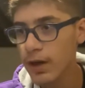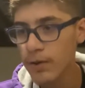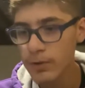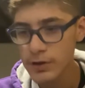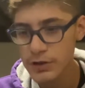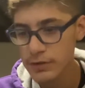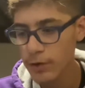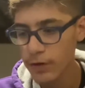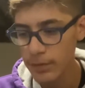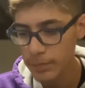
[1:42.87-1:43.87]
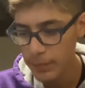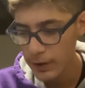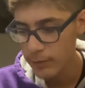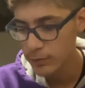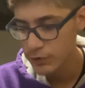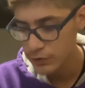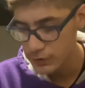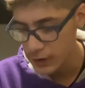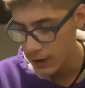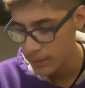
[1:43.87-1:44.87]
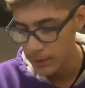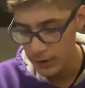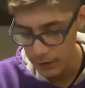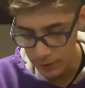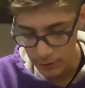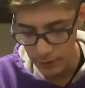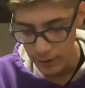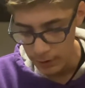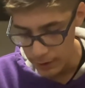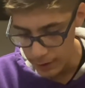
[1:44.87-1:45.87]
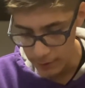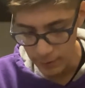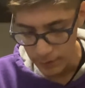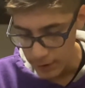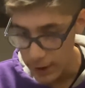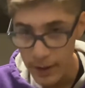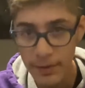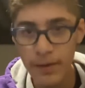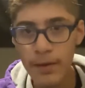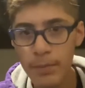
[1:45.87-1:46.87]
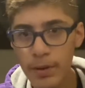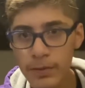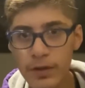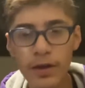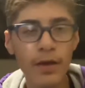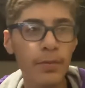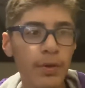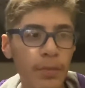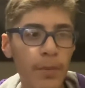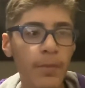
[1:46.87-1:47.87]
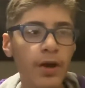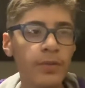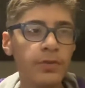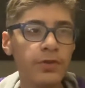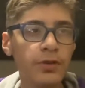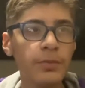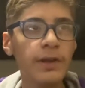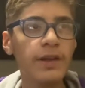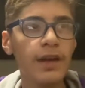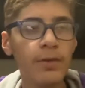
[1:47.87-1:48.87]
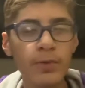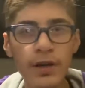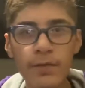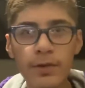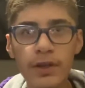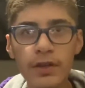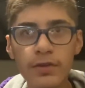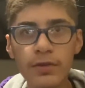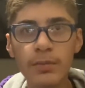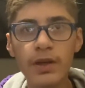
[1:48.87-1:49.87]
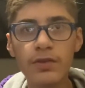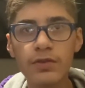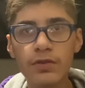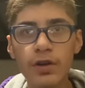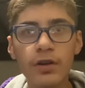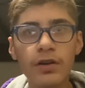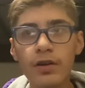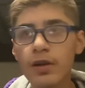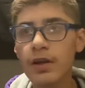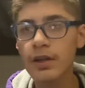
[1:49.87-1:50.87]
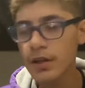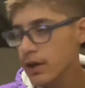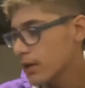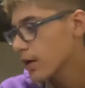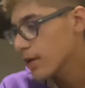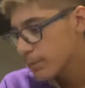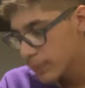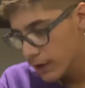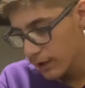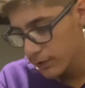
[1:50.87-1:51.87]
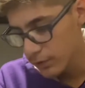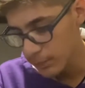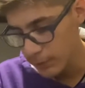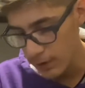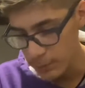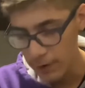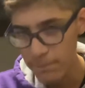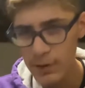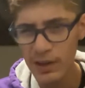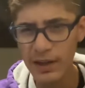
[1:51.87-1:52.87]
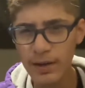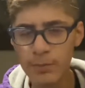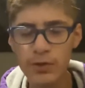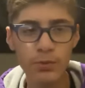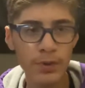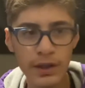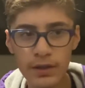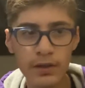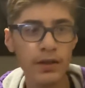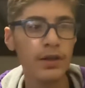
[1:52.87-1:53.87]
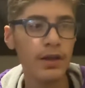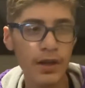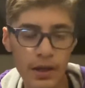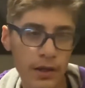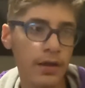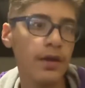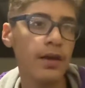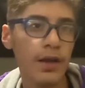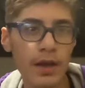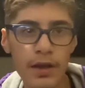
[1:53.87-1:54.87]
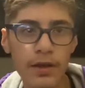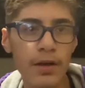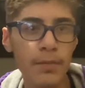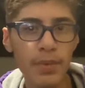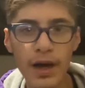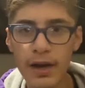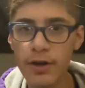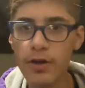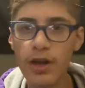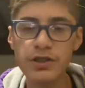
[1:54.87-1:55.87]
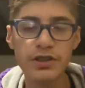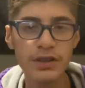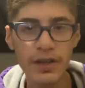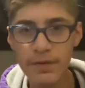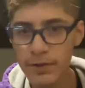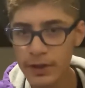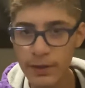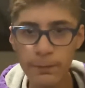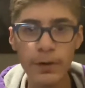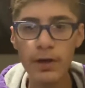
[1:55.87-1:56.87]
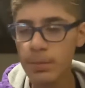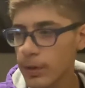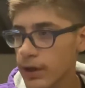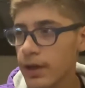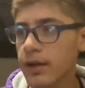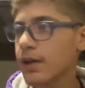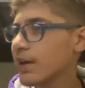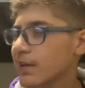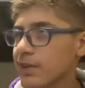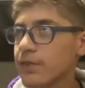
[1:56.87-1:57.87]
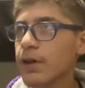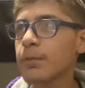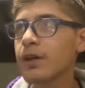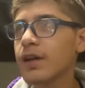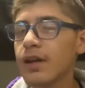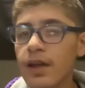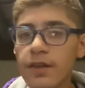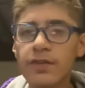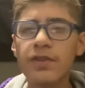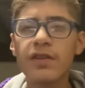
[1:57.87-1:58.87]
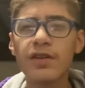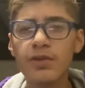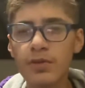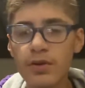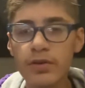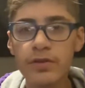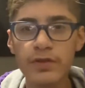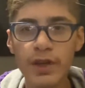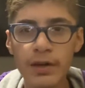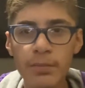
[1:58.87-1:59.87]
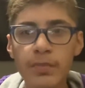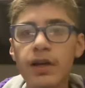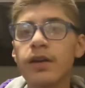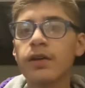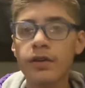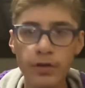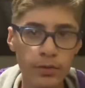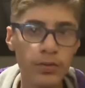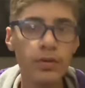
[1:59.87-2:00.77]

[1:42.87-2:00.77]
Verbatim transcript: I wish all the pain would just stop. Hey, hey, hey. But, but my mom's told me that whatever kills you makes you stronger. Yeah. But I sometimes I feel like I'm too weak. Hey, hey. But I know I should never give up. Hey, cause I'm gonna enter the New York state of mind, yo.